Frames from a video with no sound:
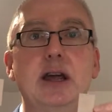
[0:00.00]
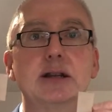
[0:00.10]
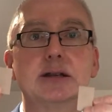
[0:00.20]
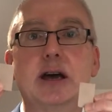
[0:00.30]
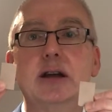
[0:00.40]

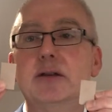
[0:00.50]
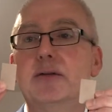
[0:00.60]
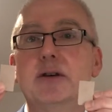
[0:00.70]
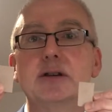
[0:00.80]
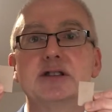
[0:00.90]
inside
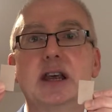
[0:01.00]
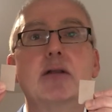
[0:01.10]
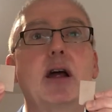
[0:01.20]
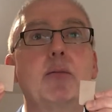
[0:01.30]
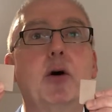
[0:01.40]
of
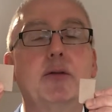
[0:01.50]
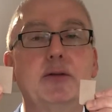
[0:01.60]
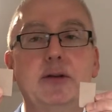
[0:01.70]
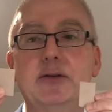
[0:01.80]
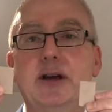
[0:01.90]
cigarette
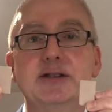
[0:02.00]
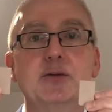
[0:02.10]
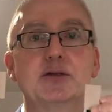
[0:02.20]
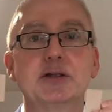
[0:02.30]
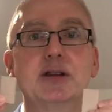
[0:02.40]
boxes, as he
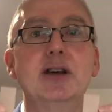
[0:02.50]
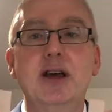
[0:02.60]
wasn't